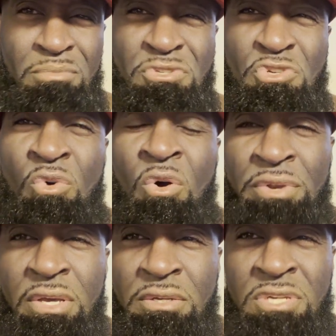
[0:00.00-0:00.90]
But you
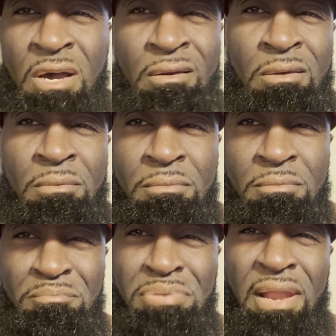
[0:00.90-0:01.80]
on here talking
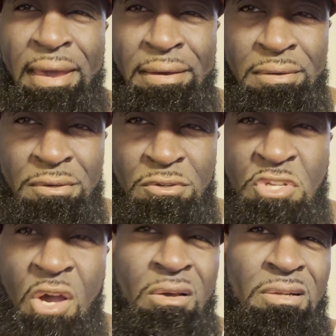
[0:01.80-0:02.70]
black. You
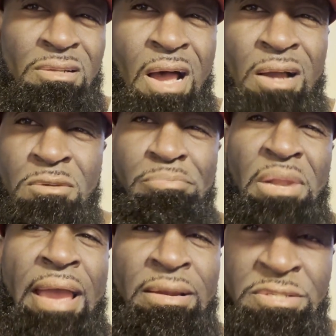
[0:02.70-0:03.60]
talking to Dr.
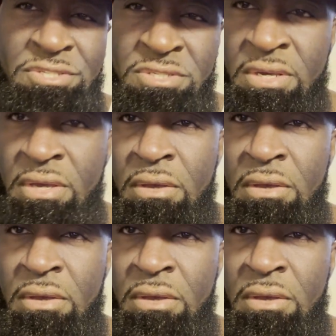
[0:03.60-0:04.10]
Blackness.